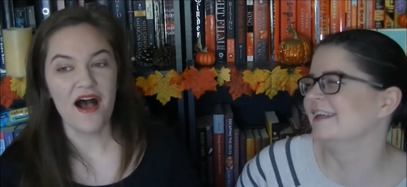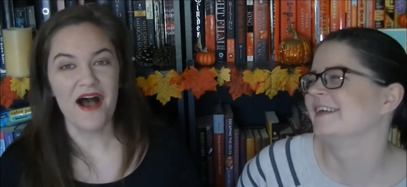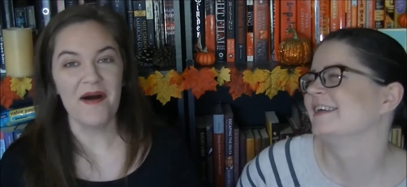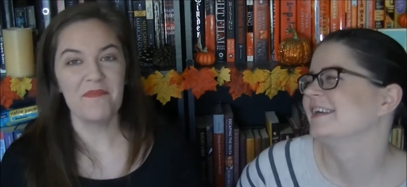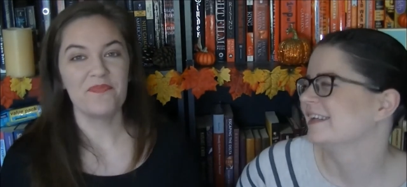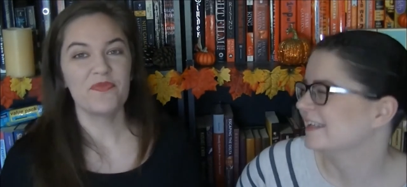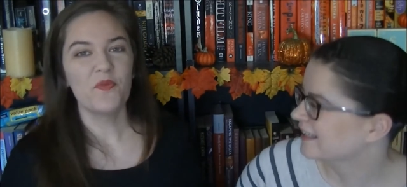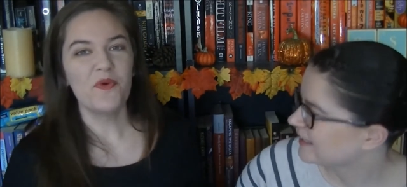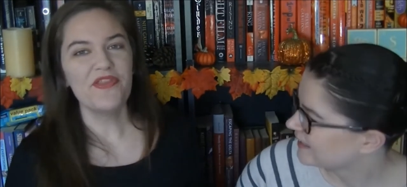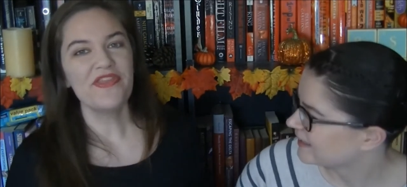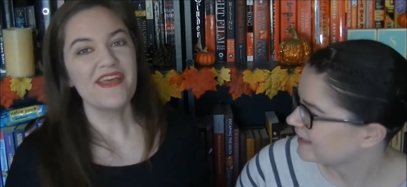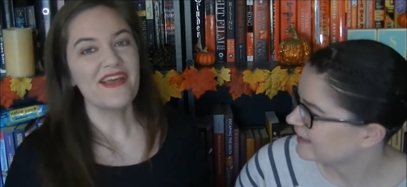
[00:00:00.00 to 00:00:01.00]
Speaker 1: ah. um,
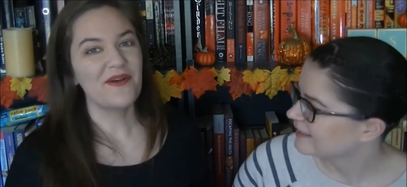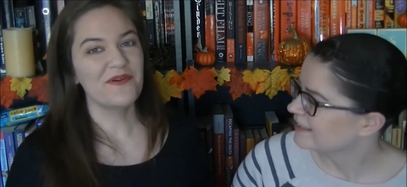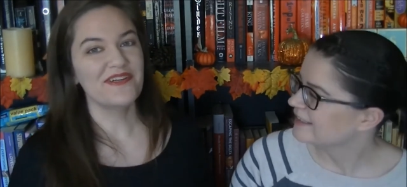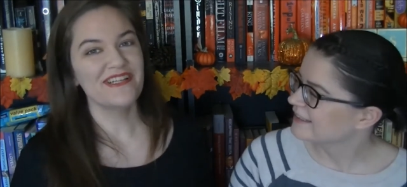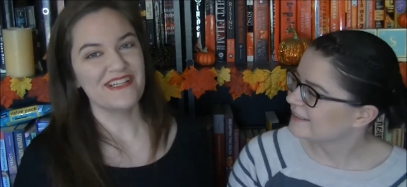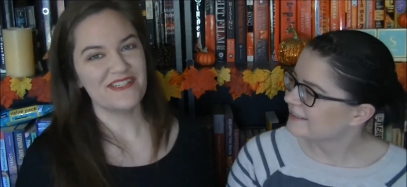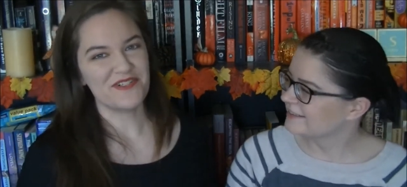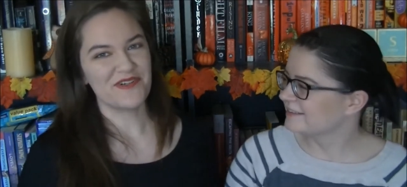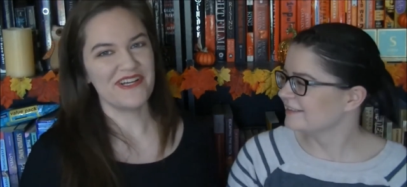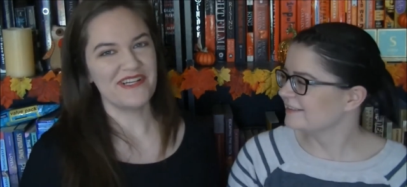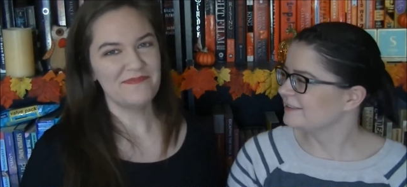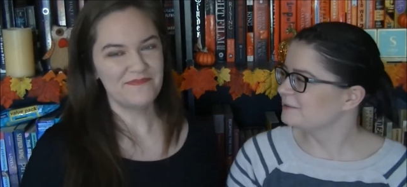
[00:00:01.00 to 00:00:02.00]
one thing I really
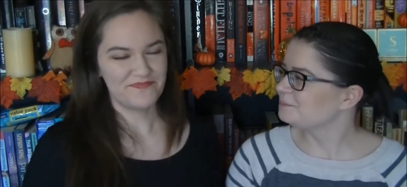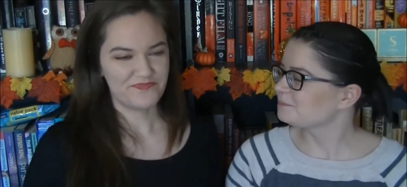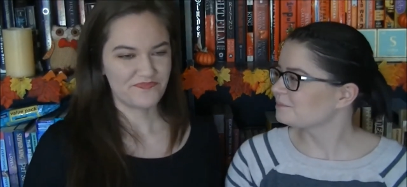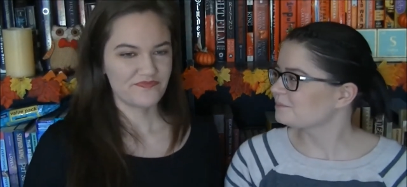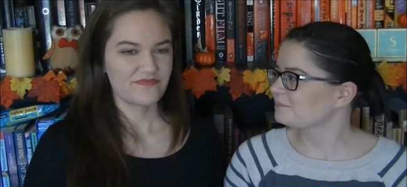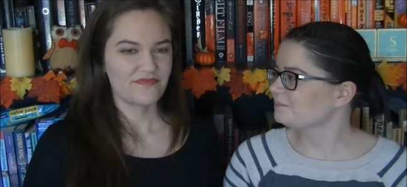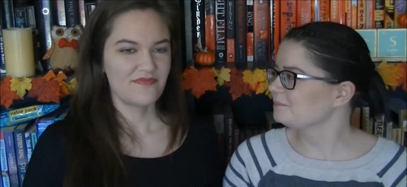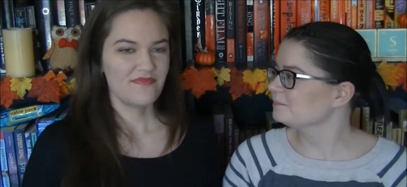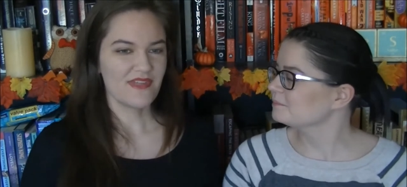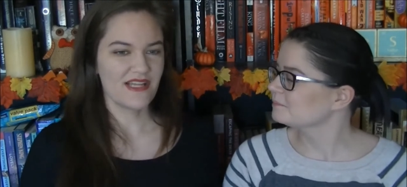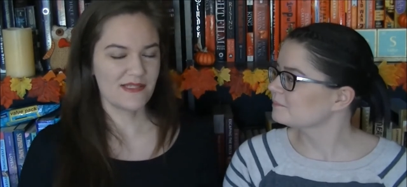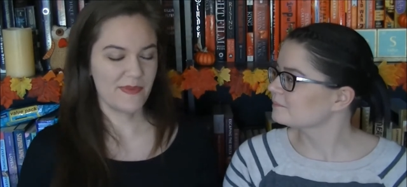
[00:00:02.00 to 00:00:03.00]
enjoyed.
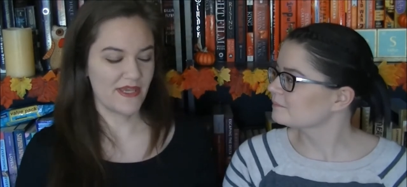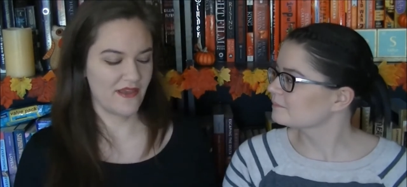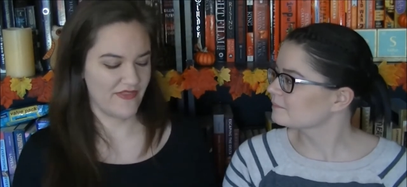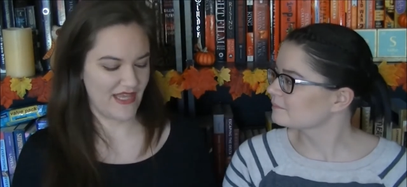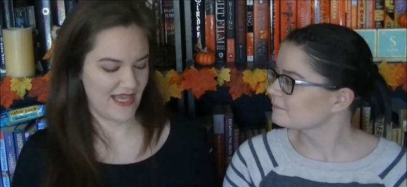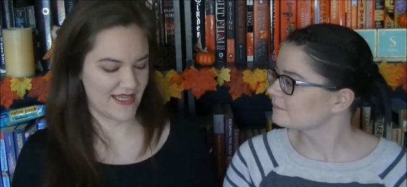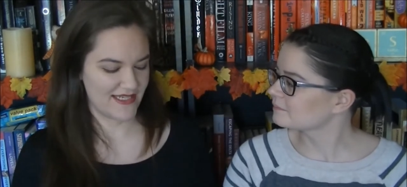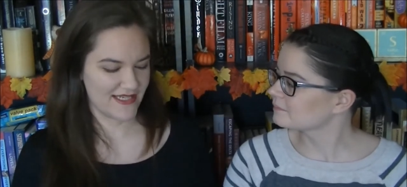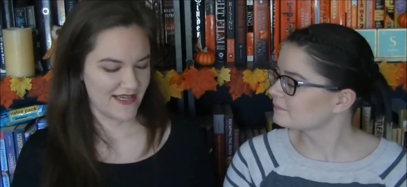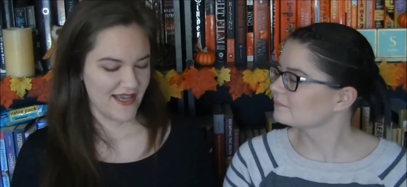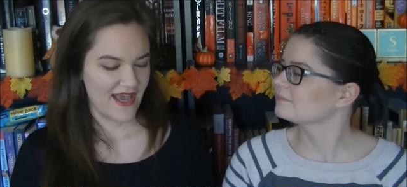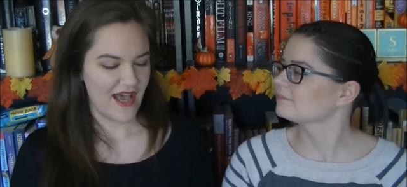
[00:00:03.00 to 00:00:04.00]
Speaking of the end,
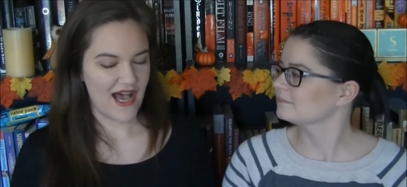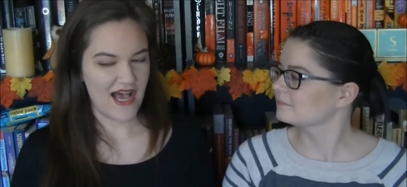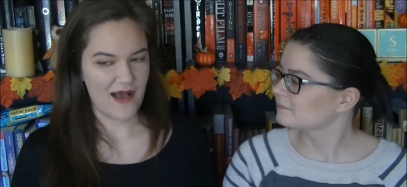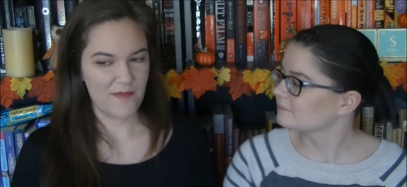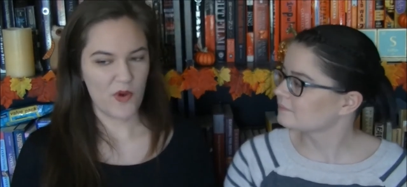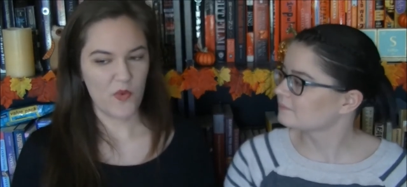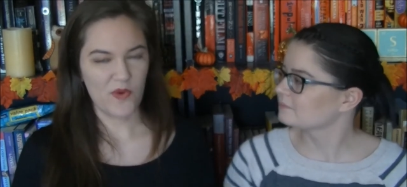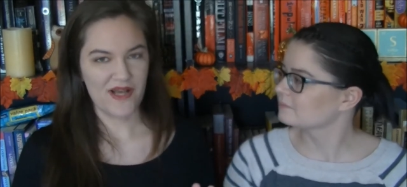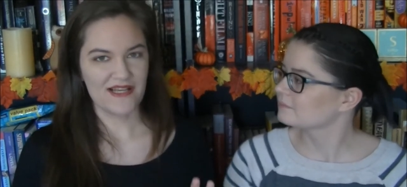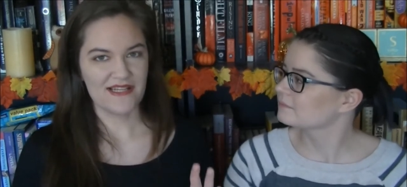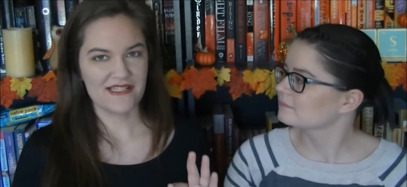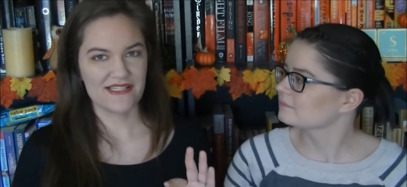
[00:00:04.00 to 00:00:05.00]
um,
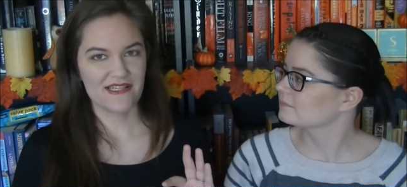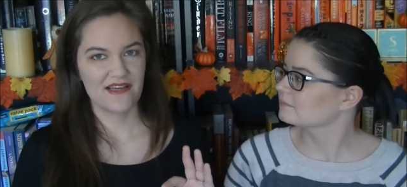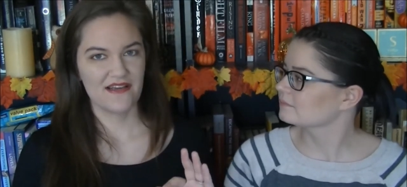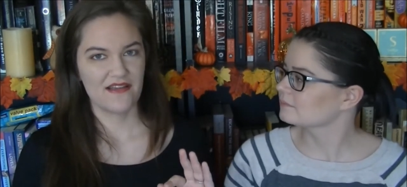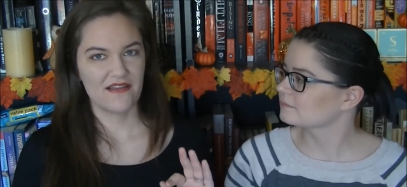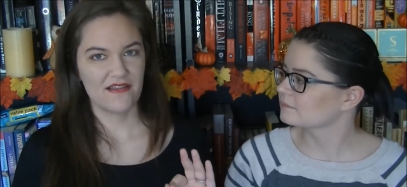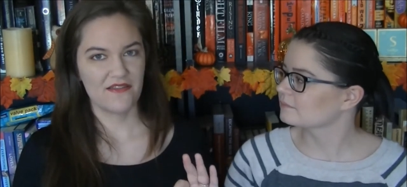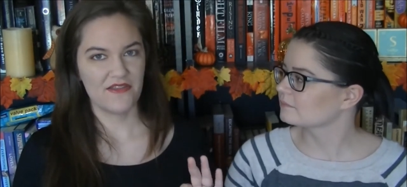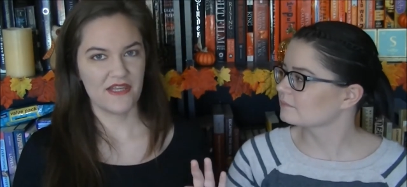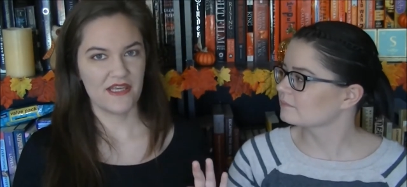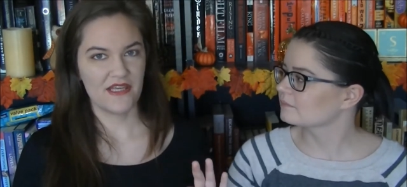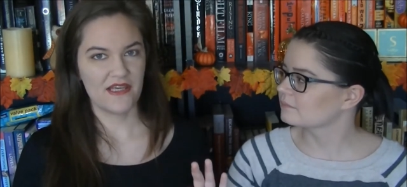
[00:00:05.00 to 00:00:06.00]
was
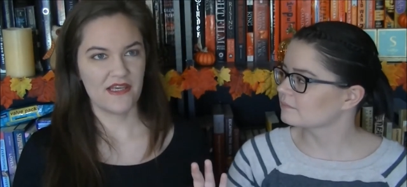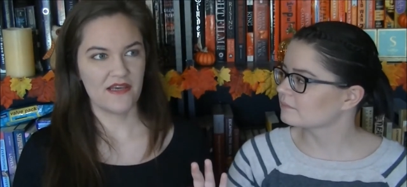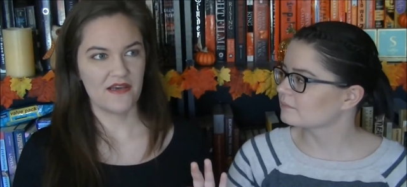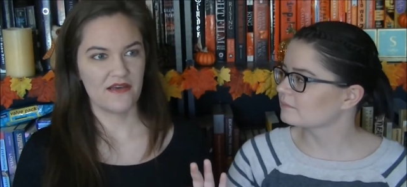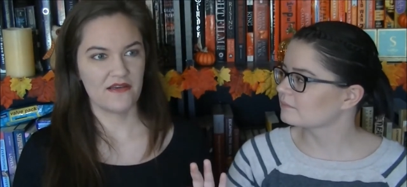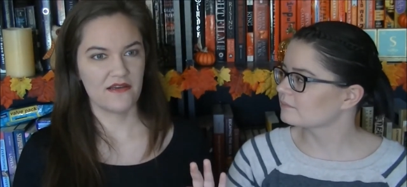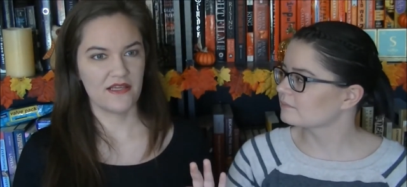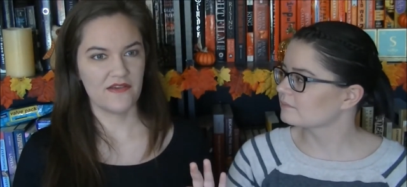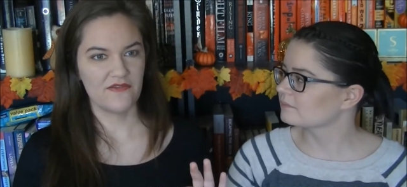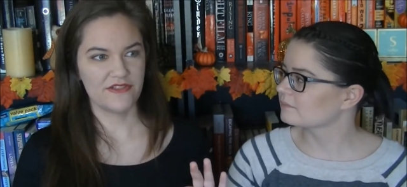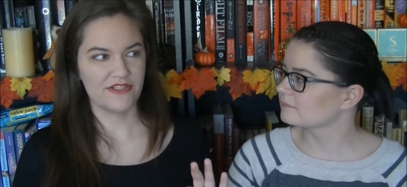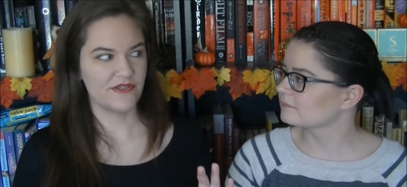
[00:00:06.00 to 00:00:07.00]
the
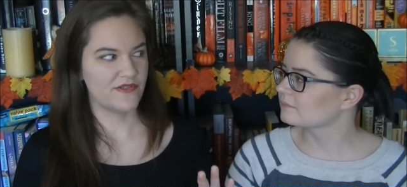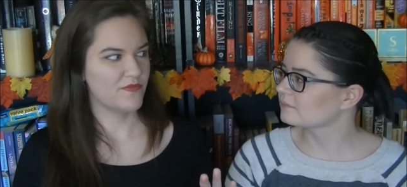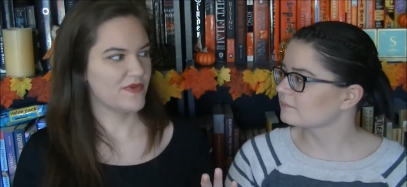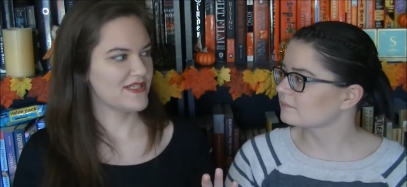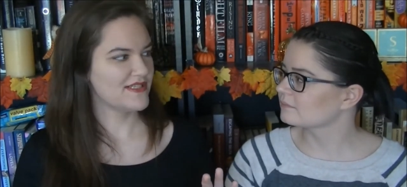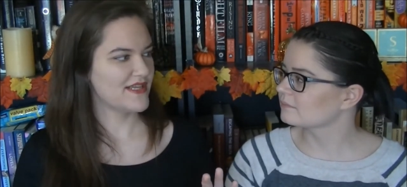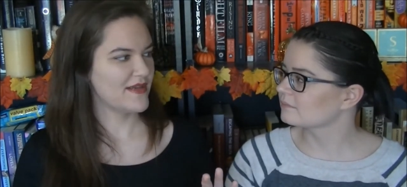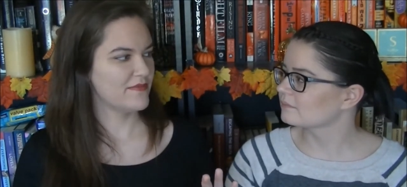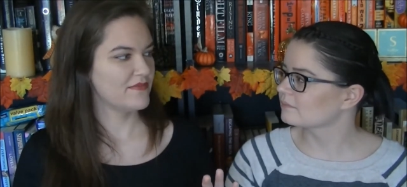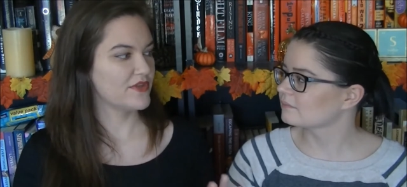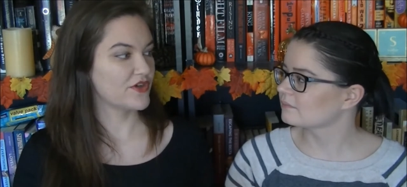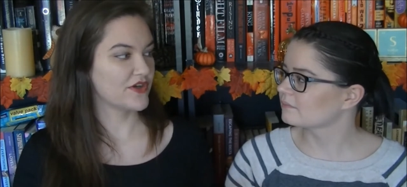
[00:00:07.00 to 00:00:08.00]
evil dude. What's his name?
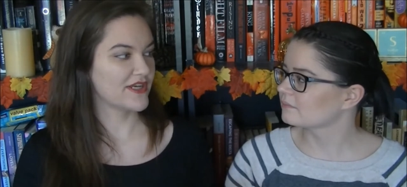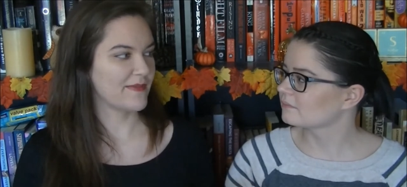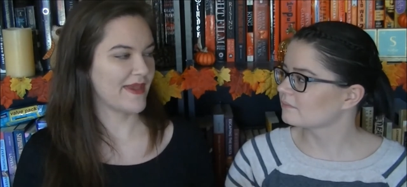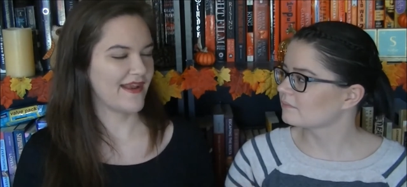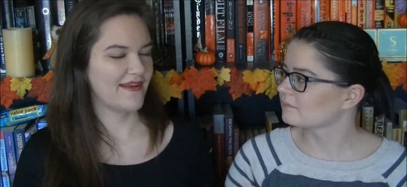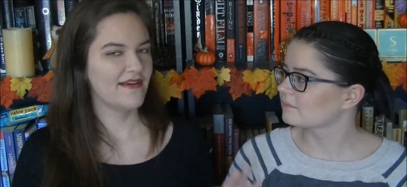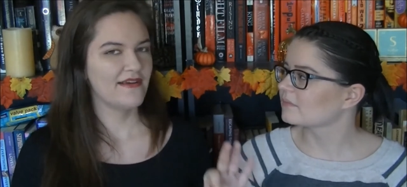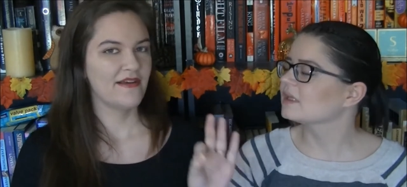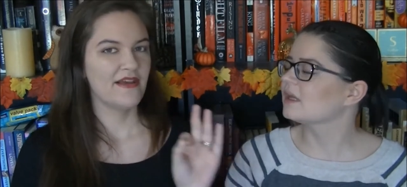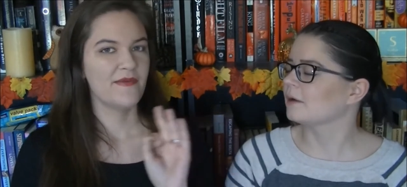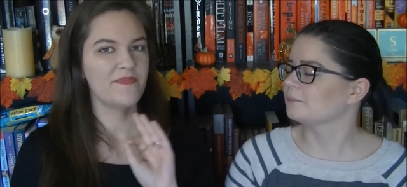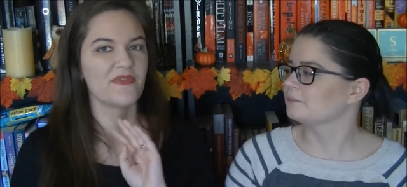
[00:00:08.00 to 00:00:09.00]
The Crooked Man.
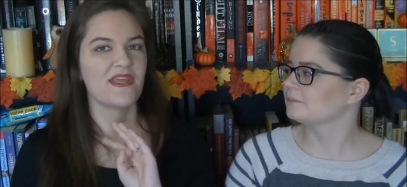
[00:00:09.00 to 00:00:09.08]
Yeah.